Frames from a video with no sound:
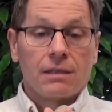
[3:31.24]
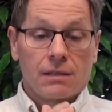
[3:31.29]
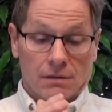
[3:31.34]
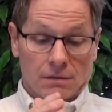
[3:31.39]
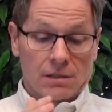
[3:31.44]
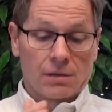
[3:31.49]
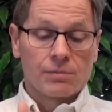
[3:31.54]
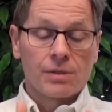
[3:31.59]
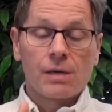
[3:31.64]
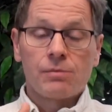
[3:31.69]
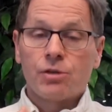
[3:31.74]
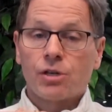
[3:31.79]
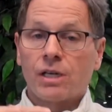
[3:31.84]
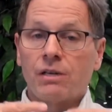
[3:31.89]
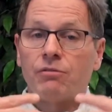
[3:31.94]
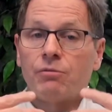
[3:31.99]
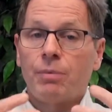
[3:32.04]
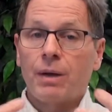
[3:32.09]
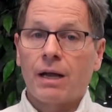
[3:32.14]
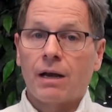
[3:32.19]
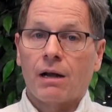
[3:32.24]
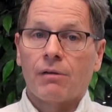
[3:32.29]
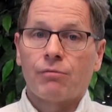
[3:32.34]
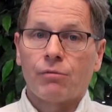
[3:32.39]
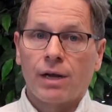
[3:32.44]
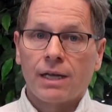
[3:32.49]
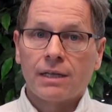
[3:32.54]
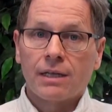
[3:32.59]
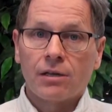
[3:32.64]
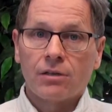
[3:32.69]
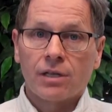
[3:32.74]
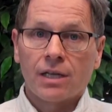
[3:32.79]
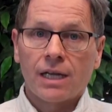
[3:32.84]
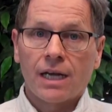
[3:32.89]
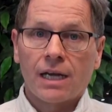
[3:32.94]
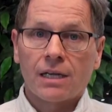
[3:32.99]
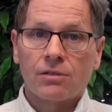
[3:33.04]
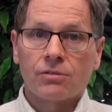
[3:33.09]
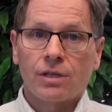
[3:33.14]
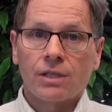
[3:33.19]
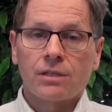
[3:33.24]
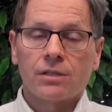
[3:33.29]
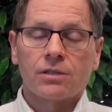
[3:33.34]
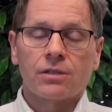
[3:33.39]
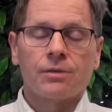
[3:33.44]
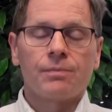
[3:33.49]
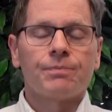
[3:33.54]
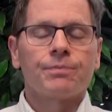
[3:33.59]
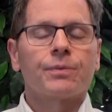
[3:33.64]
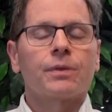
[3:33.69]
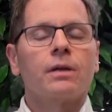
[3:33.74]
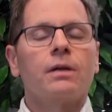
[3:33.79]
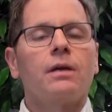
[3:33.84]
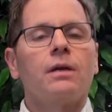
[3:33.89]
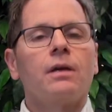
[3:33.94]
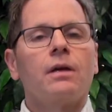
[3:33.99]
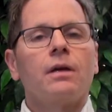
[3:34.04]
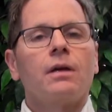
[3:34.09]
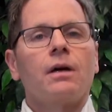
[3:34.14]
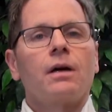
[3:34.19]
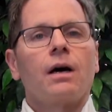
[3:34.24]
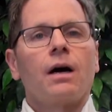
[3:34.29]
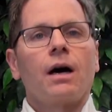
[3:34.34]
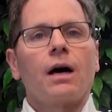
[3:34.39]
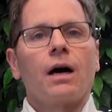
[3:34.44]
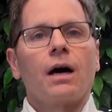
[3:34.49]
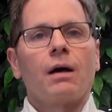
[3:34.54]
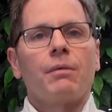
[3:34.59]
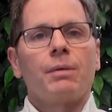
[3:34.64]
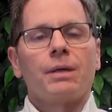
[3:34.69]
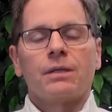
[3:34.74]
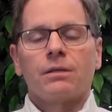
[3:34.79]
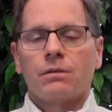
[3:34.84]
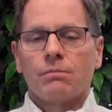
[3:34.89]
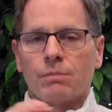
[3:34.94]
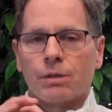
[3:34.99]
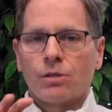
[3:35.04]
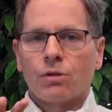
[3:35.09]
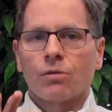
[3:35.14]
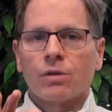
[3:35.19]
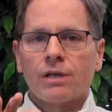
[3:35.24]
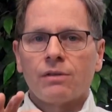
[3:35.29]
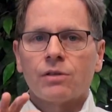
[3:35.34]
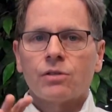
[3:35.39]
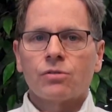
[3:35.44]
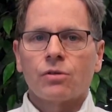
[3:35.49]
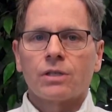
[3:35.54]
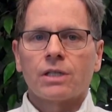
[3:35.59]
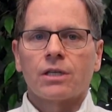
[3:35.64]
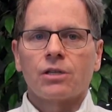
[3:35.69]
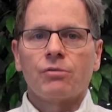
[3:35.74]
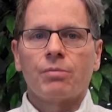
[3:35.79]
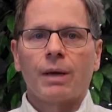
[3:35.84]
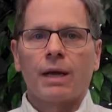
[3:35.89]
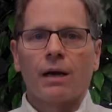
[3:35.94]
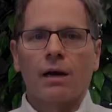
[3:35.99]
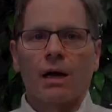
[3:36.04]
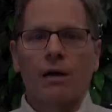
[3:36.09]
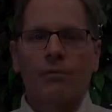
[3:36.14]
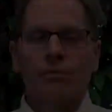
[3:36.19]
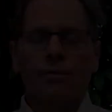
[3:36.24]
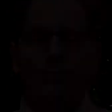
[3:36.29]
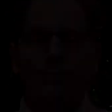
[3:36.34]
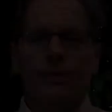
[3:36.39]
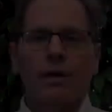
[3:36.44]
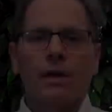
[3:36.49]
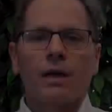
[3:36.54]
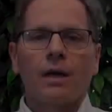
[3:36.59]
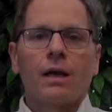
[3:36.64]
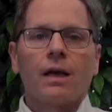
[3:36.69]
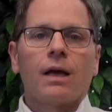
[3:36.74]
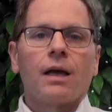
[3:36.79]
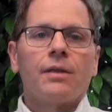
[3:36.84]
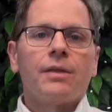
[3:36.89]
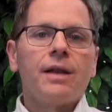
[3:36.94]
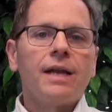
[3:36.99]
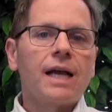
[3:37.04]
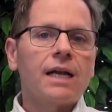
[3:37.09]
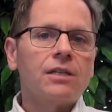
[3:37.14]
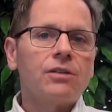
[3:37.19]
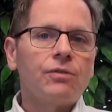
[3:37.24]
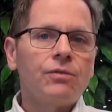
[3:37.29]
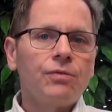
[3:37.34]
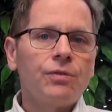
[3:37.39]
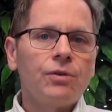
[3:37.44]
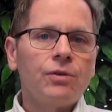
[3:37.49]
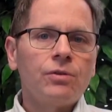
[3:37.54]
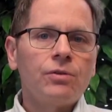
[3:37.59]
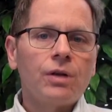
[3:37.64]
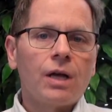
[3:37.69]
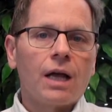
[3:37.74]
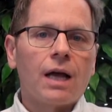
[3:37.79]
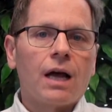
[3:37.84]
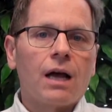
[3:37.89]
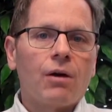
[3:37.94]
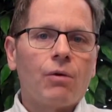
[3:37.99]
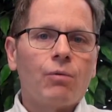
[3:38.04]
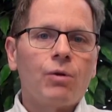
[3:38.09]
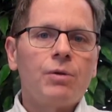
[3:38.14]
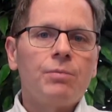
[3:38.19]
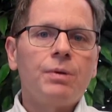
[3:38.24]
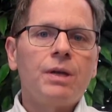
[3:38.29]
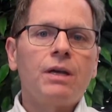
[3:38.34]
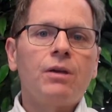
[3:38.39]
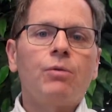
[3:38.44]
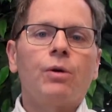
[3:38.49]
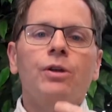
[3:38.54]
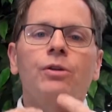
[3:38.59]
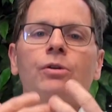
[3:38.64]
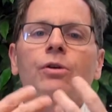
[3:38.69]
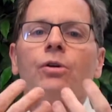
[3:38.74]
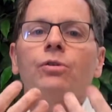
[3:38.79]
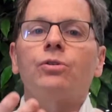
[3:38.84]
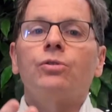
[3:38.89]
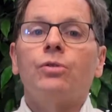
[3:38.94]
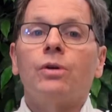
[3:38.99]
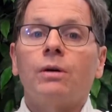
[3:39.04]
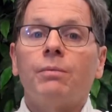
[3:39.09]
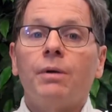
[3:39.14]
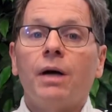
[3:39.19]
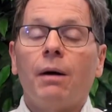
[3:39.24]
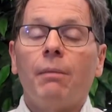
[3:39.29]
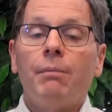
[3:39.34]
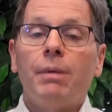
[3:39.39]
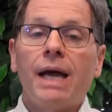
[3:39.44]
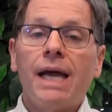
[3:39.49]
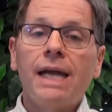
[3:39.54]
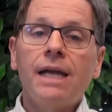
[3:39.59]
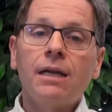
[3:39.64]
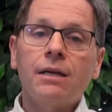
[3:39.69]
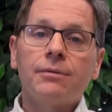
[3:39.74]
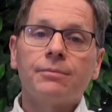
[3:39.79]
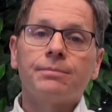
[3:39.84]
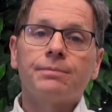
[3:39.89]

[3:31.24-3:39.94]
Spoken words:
Sometimes you can even pay it off right there at the cash register. But don't leave the store until you pay it off. The next few would be where you go to a bank.